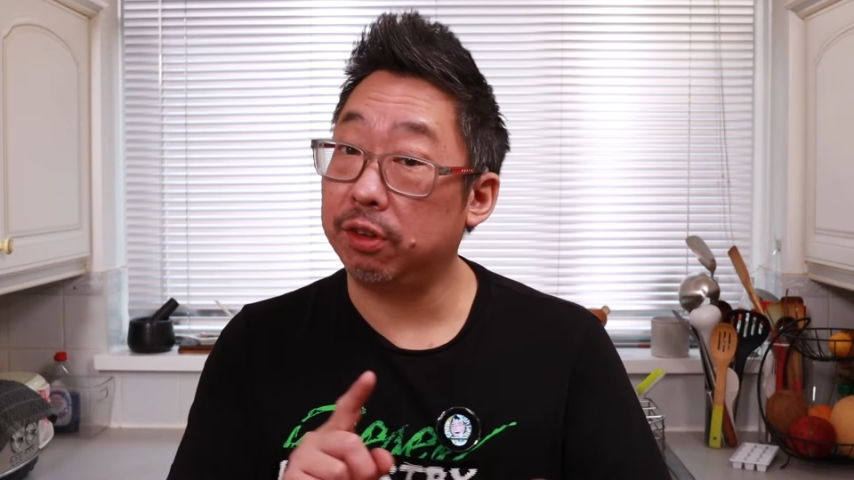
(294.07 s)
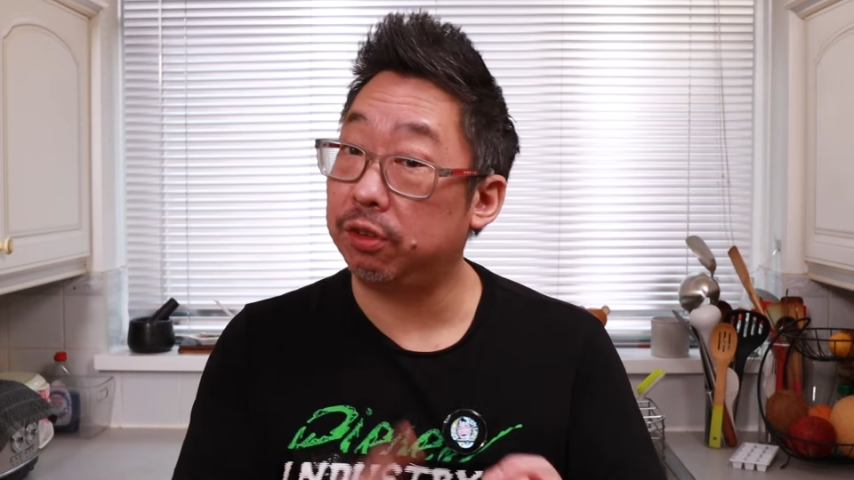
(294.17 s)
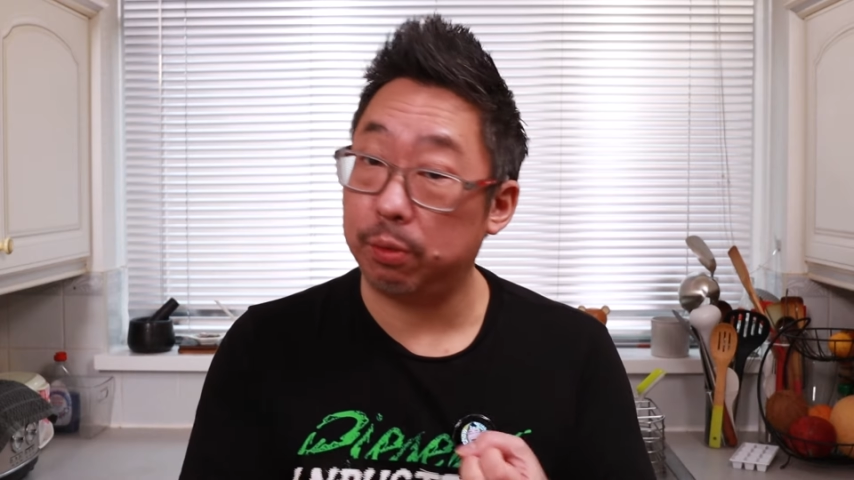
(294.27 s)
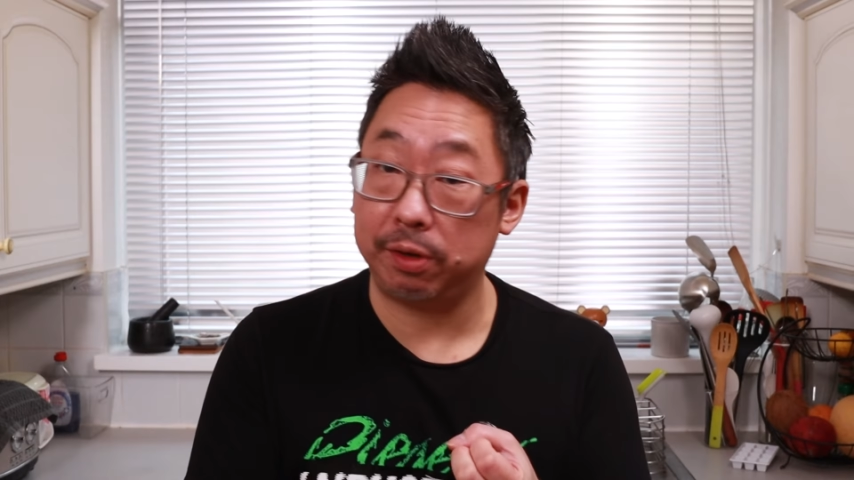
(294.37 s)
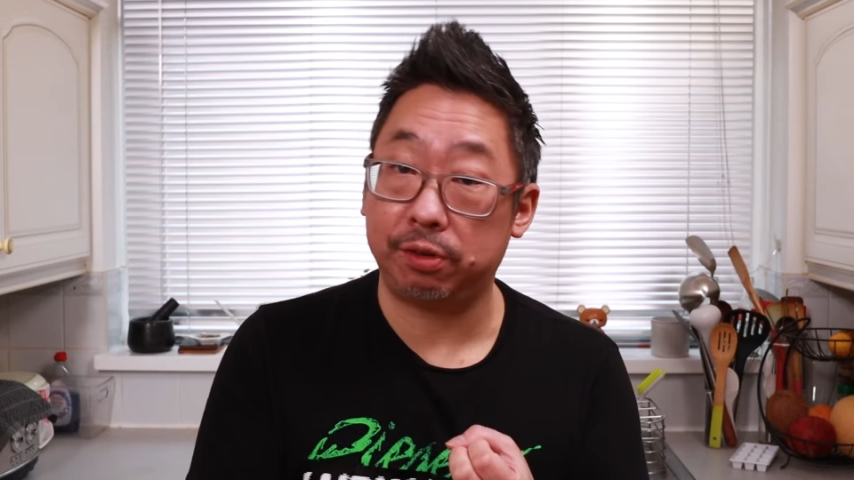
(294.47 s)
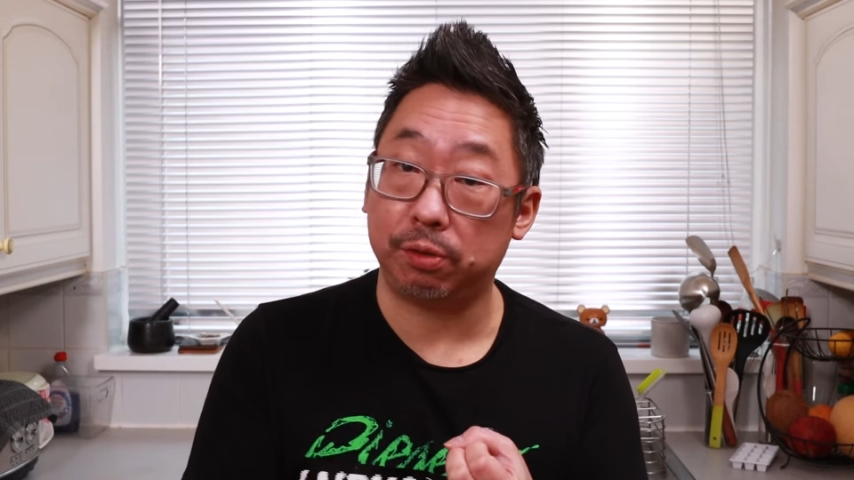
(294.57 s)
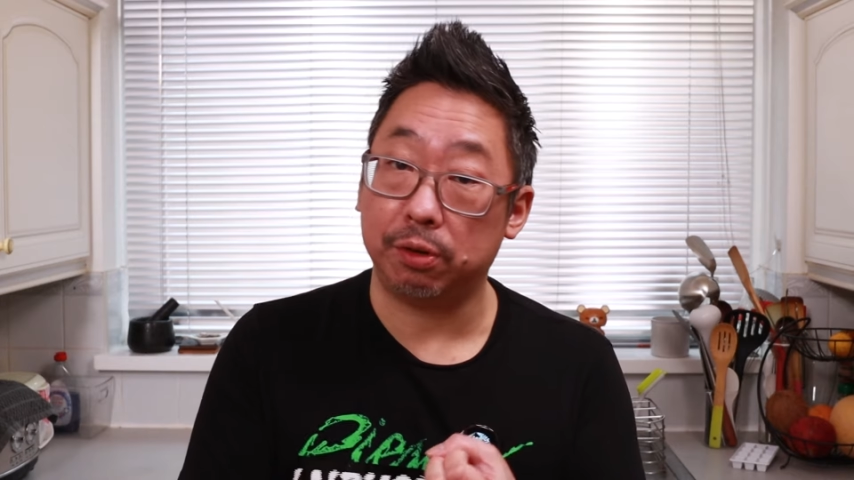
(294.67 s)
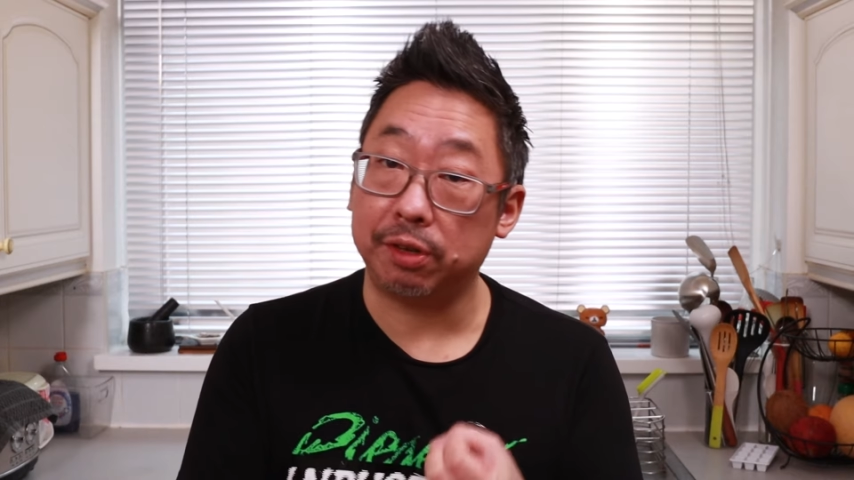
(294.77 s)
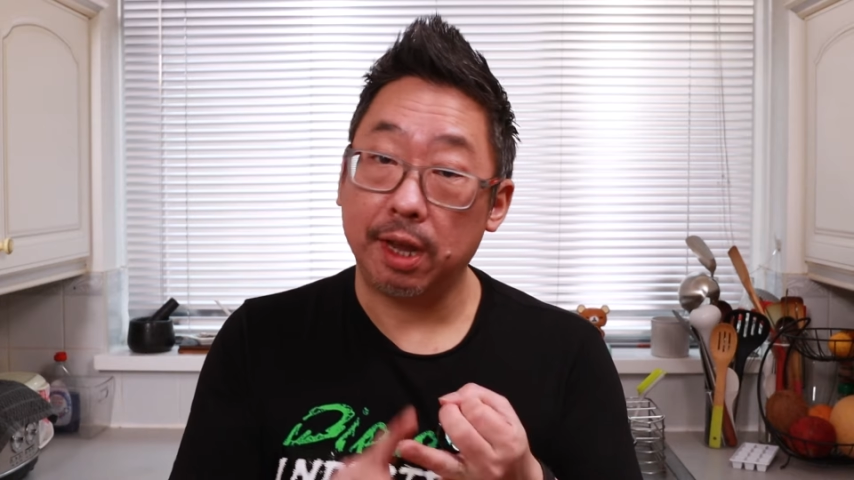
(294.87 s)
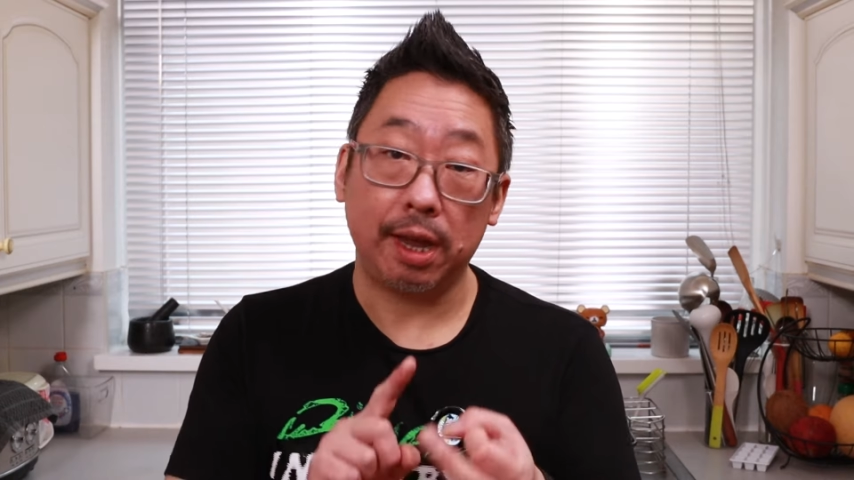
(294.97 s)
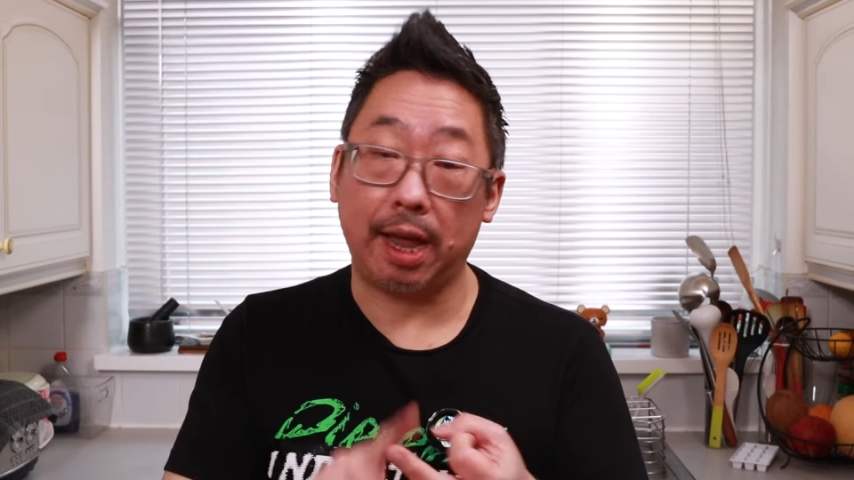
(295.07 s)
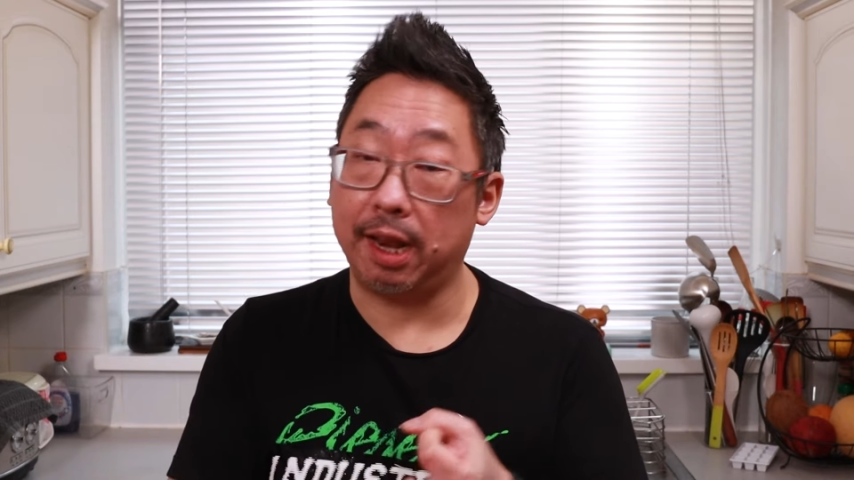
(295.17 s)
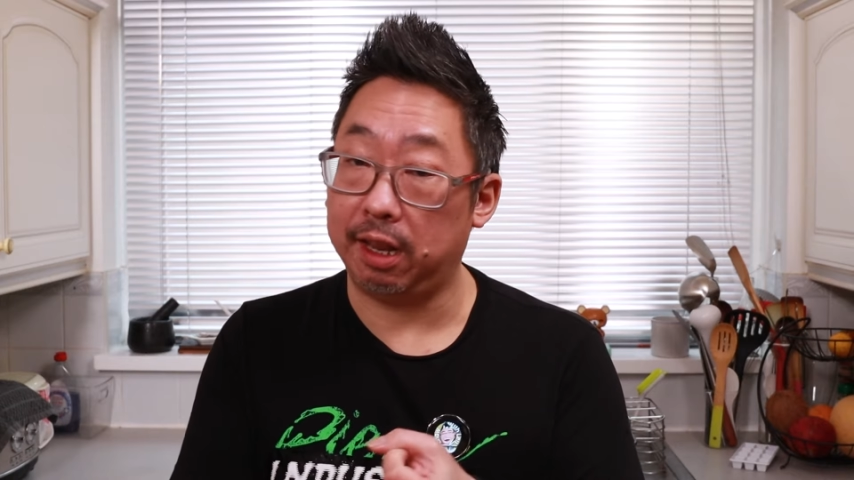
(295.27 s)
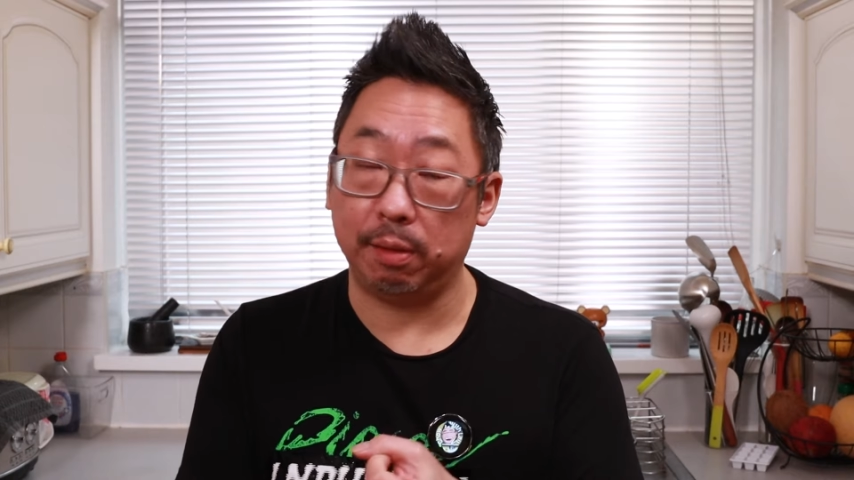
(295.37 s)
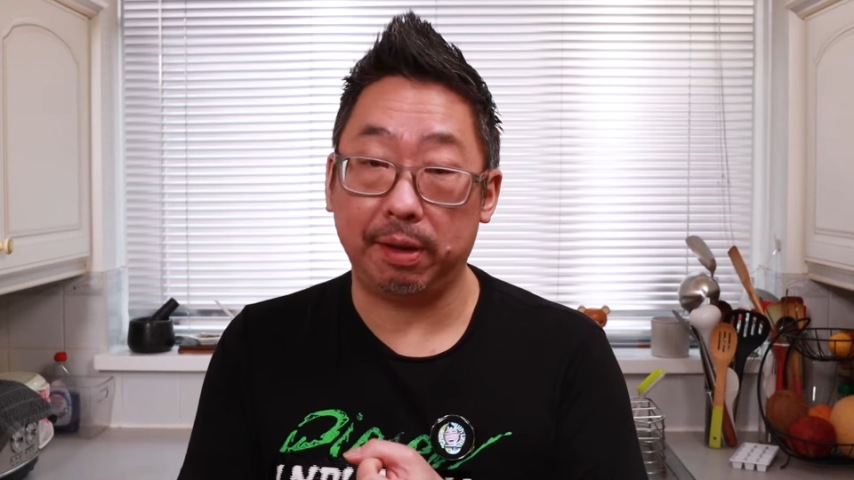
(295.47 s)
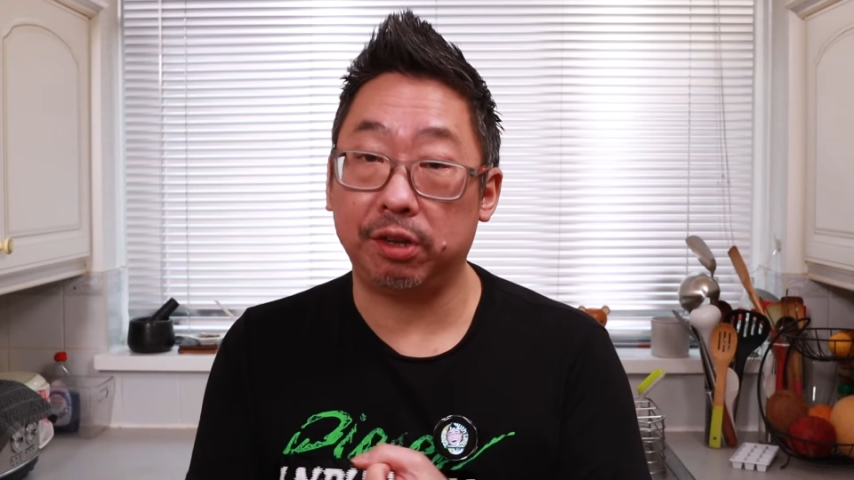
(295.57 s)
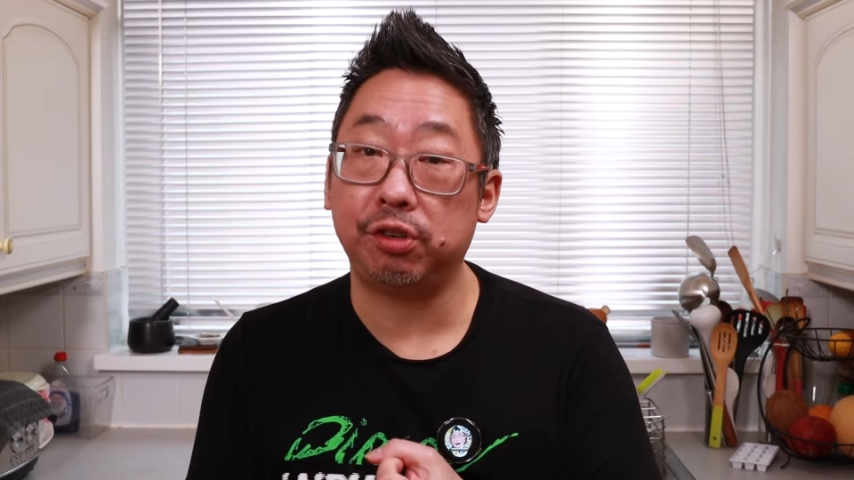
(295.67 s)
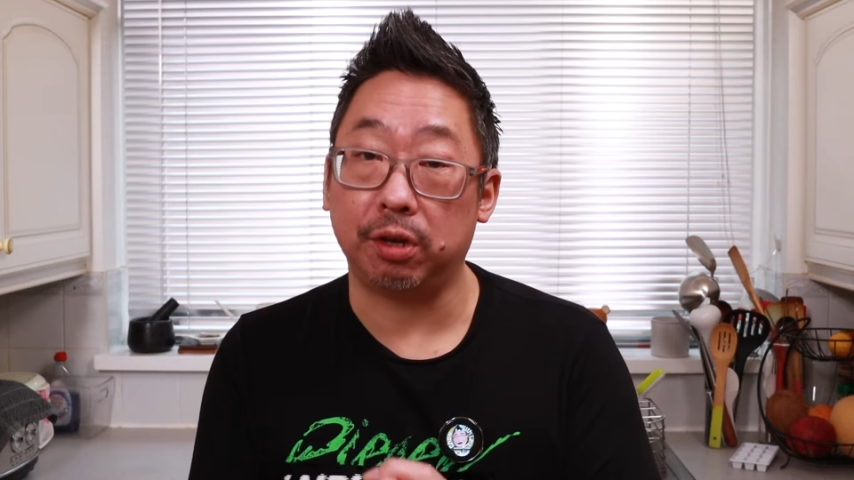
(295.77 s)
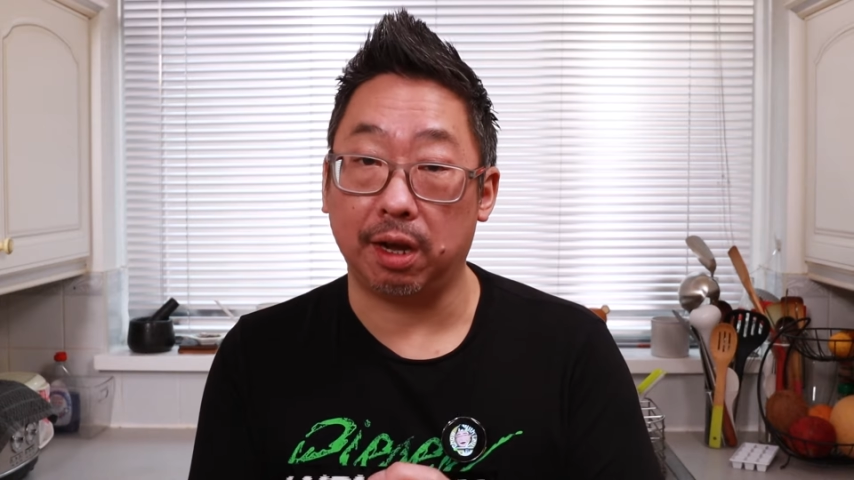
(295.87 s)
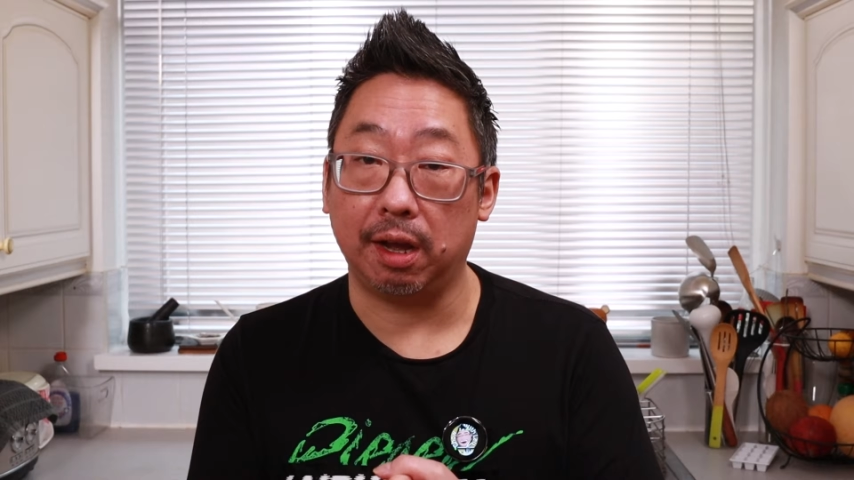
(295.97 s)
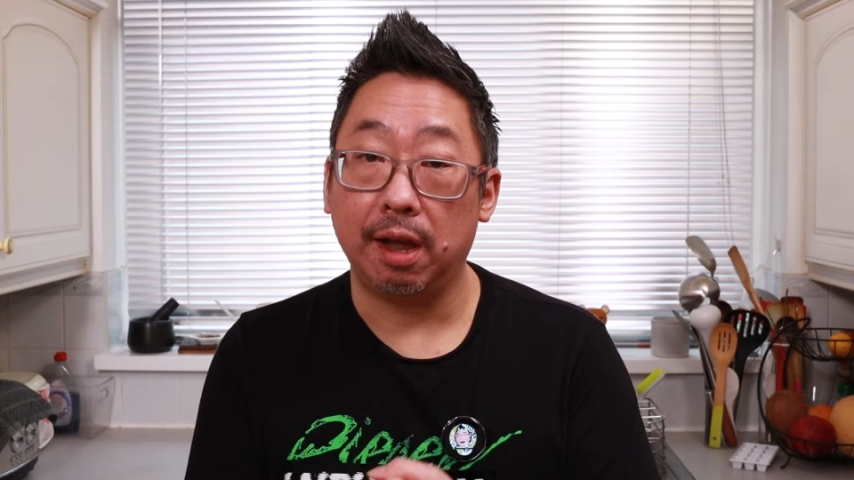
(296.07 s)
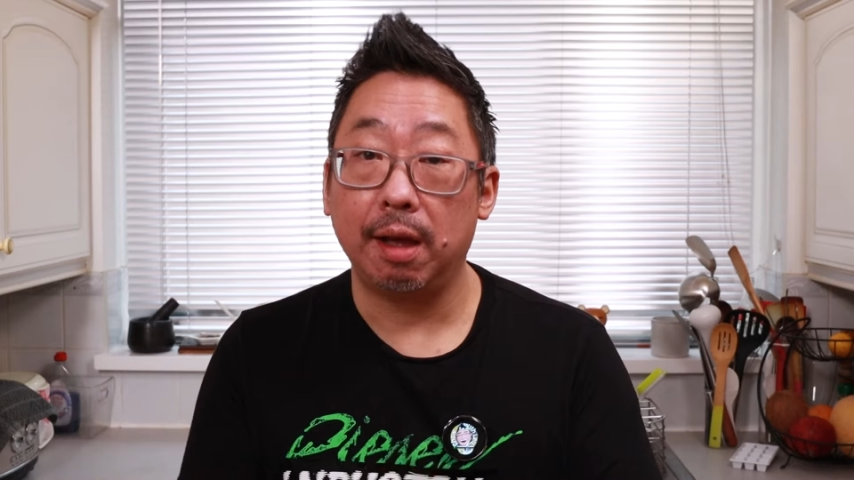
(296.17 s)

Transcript: soy sauce, and a little bit of sugar.